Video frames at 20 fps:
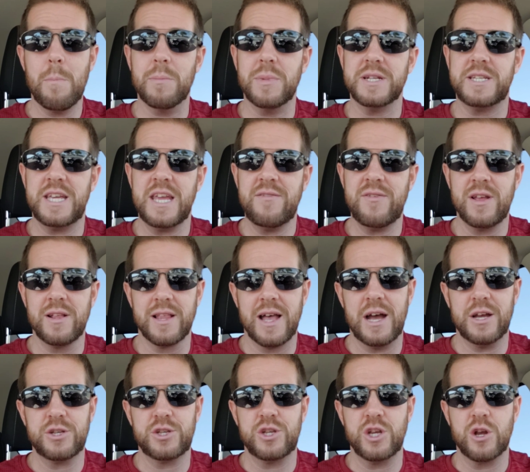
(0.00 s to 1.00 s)
Mattivi
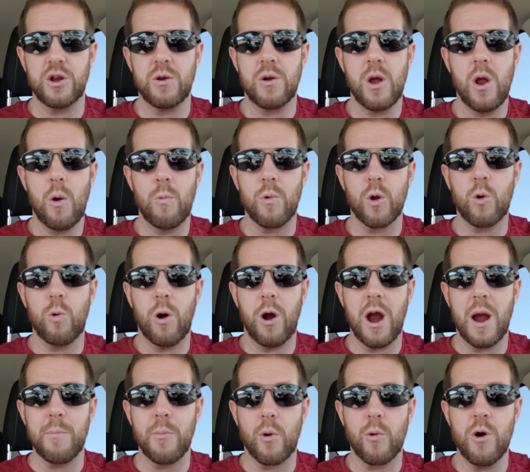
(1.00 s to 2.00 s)
last year
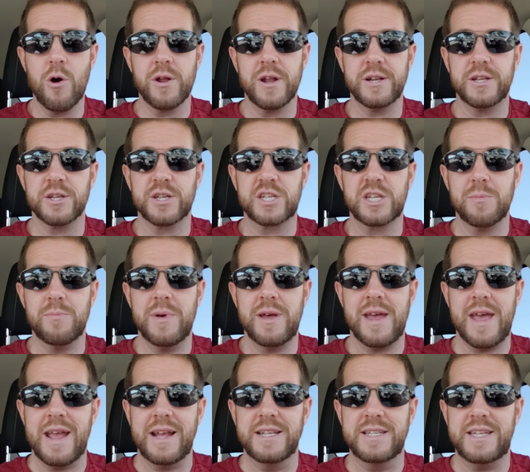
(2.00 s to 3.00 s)
required Marotta to
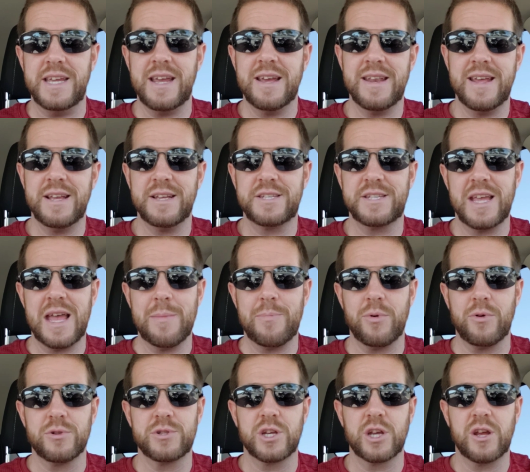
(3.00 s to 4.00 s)
submit a DNA
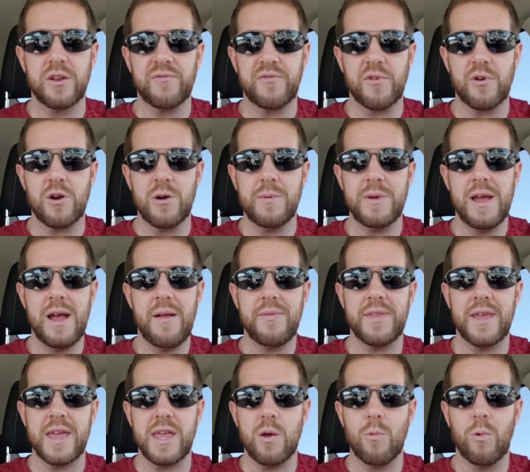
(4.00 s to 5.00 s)
sample to confirm
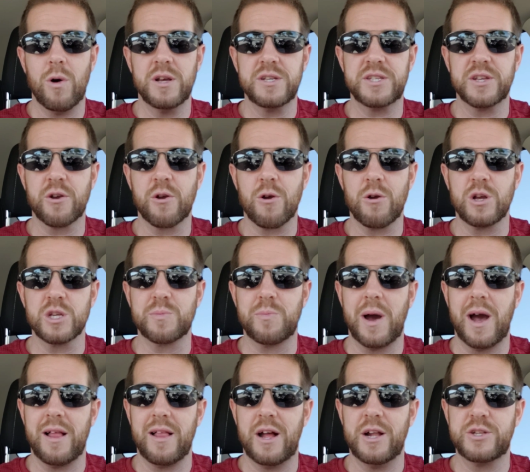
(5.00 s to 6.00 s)
that he was the girl's
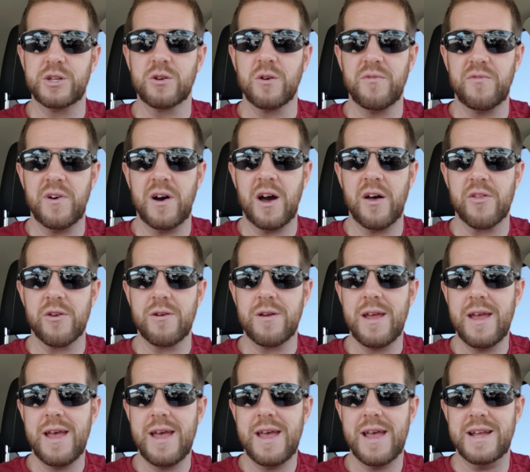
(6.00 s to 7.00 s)
biological father
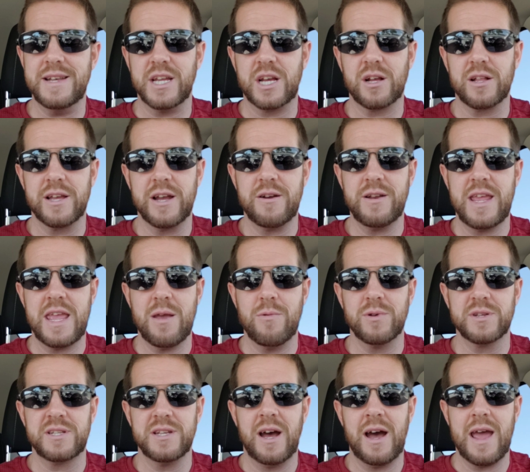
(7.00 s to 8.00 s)
and declared he
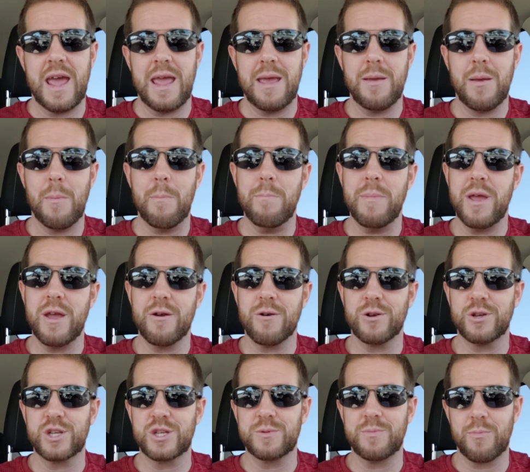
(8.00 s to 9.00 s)
was not a
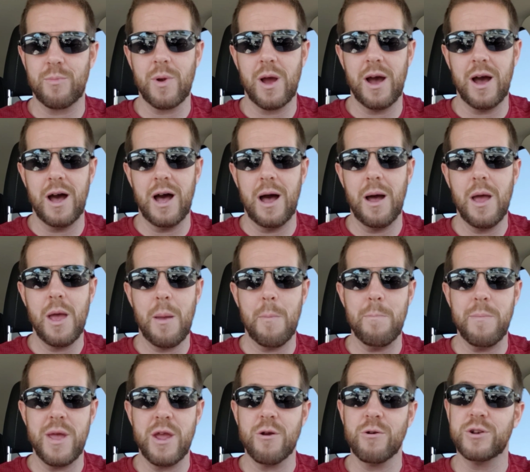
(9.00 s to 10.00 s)

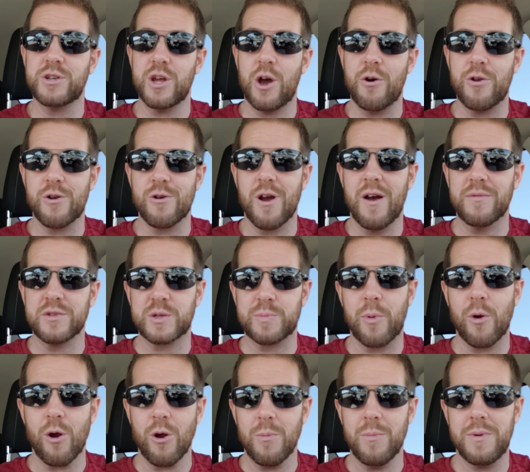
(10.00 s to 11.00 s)
mere donor of
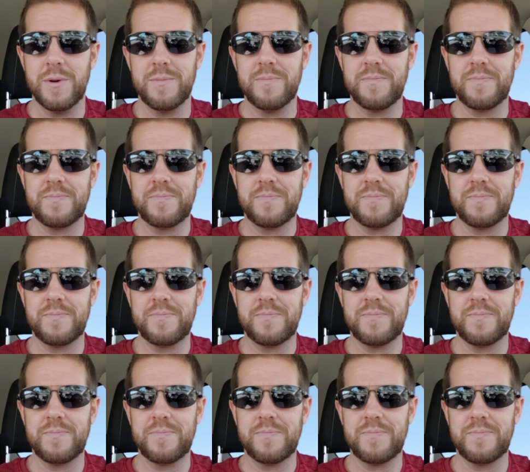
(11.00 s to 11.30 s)
sperm.